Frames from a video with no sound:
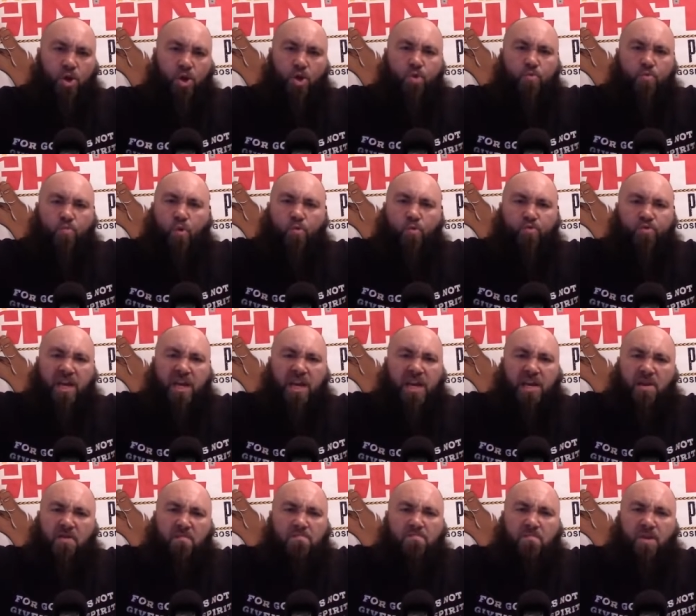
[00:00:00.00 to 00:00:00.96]
You won't
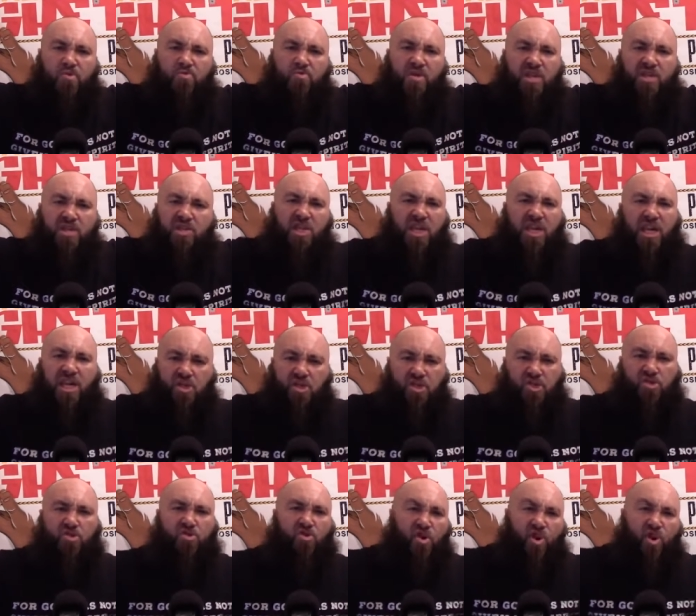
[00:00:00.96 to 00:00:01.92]
need a million
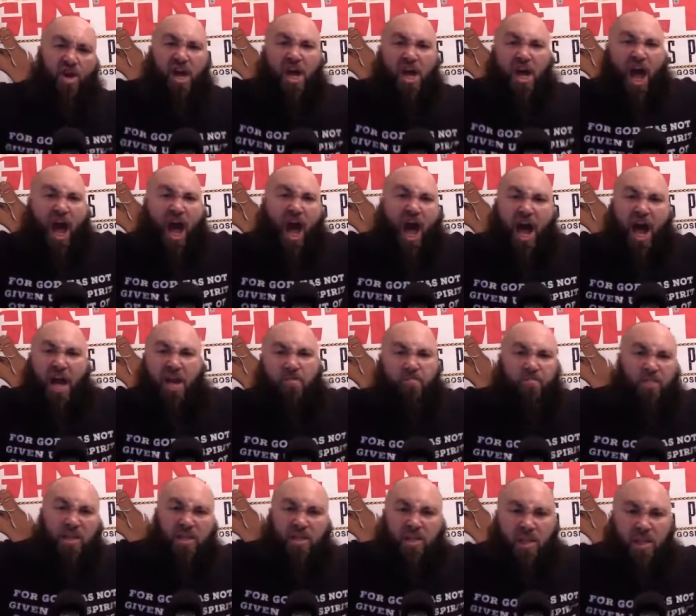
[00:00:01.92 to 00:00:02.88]
teachings on how to
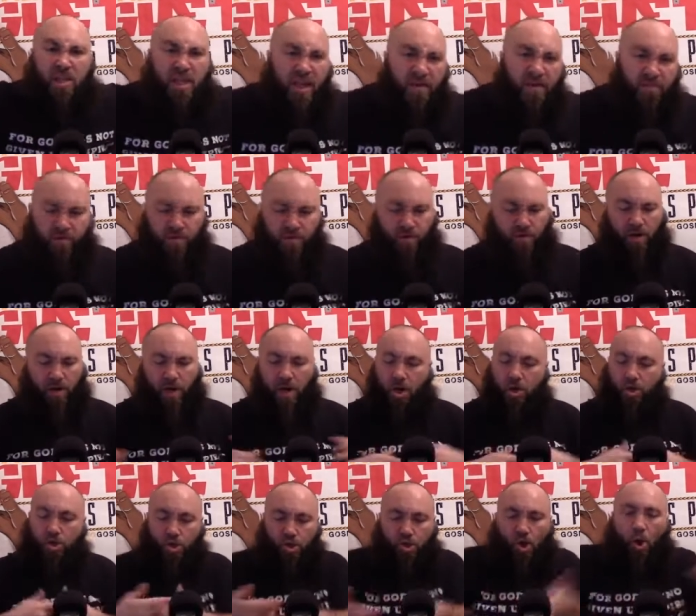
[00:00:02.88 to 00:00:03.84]
be delivered.
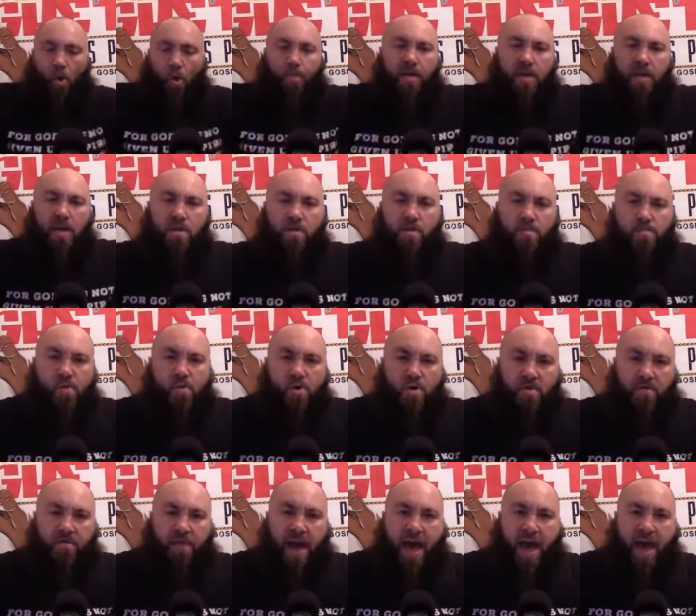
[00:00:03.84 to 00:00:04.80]
Show me in the
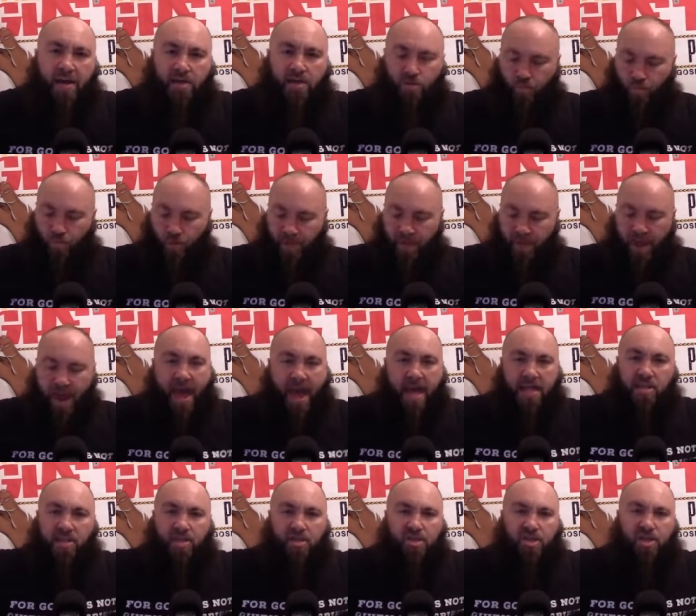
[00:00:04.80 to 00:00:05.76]
book of Acts where they
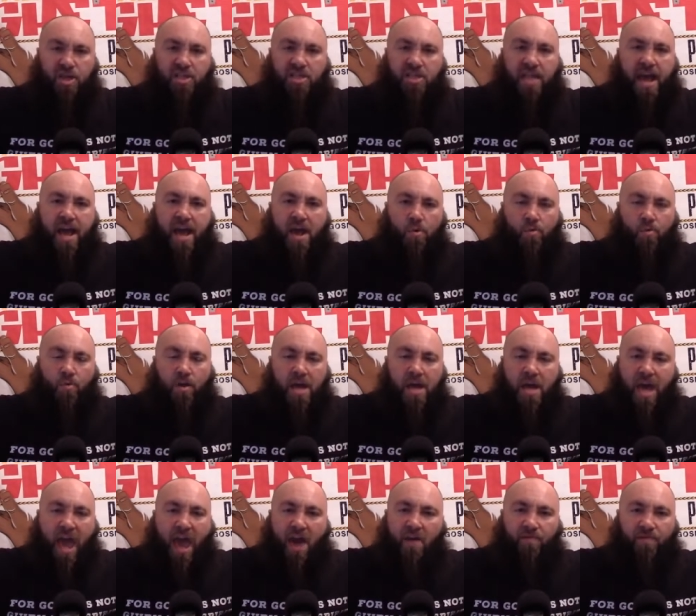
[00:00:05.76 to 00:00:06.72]
had to sit down
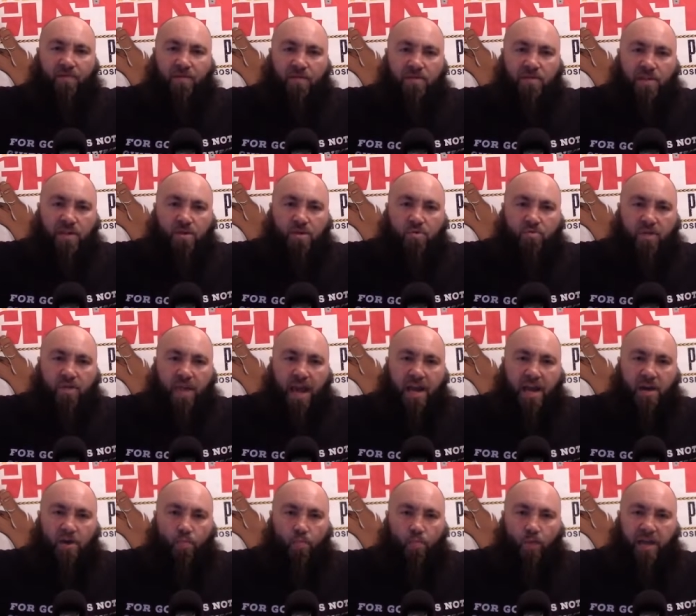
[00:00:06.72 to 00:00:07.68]
every single
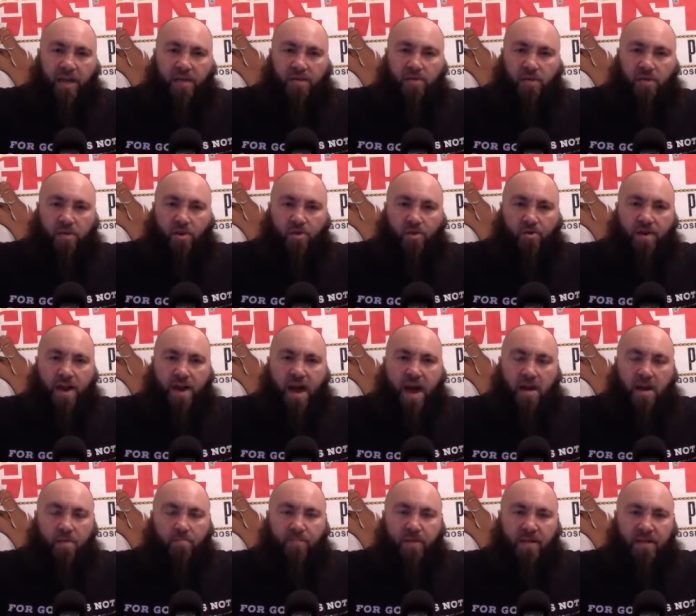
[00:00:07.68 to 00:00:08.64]
day of the week to learn
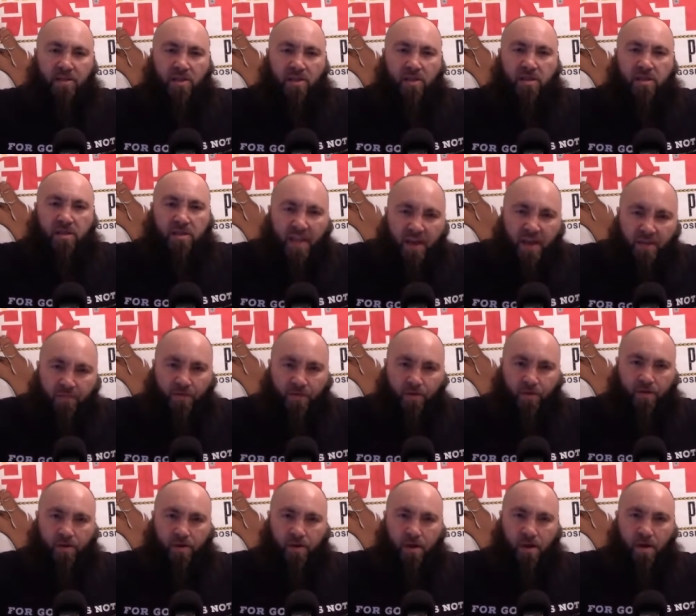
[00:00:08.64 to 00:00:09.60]
how to be
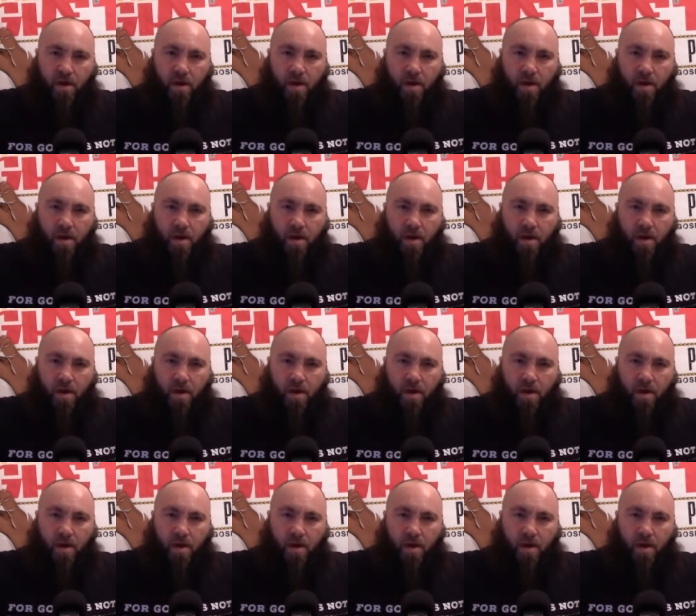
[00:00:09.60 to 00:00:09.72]
delivered.